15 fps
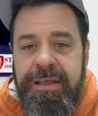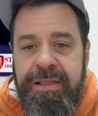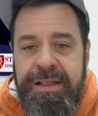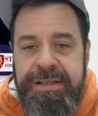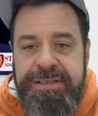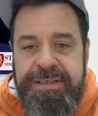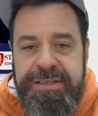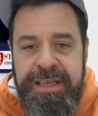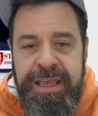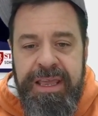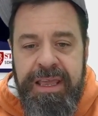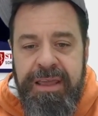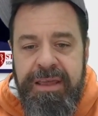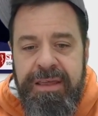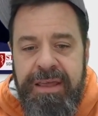Let's
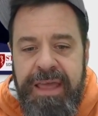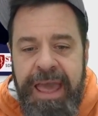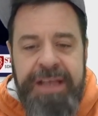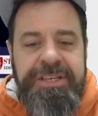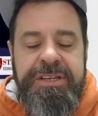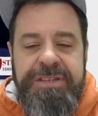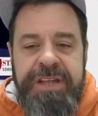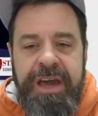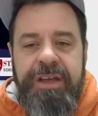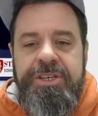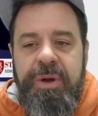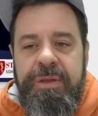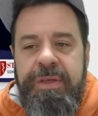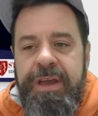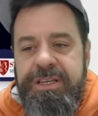see. Actually, it's not going to show
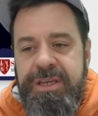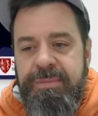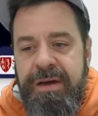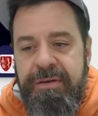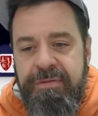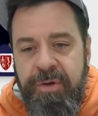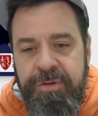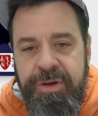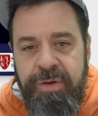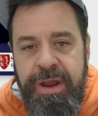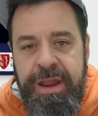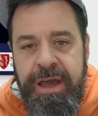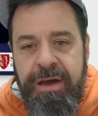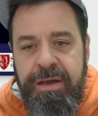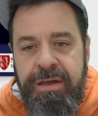anything because I'm not folding right
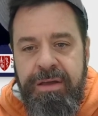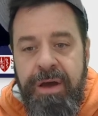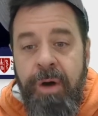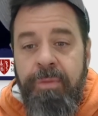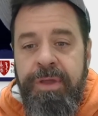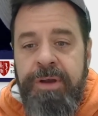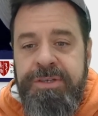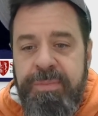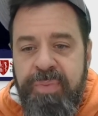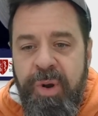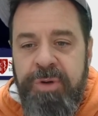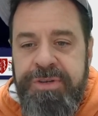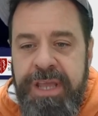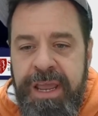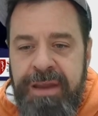now. Oh, there's a
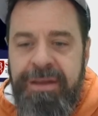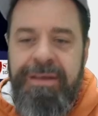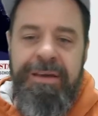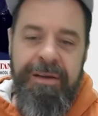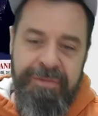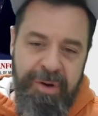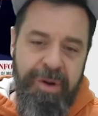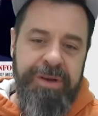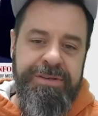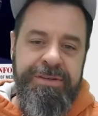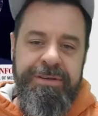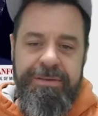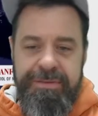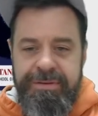protein, of course.